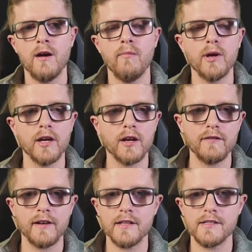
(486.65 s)
but you're going to
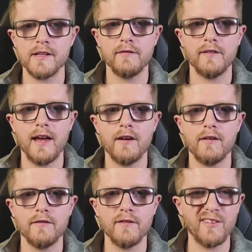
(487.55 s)
thank yourself later
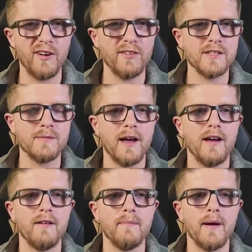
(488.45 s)
if you've got the
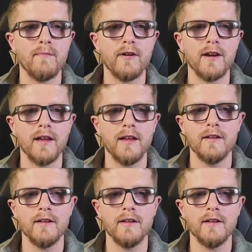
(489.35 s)
spare memory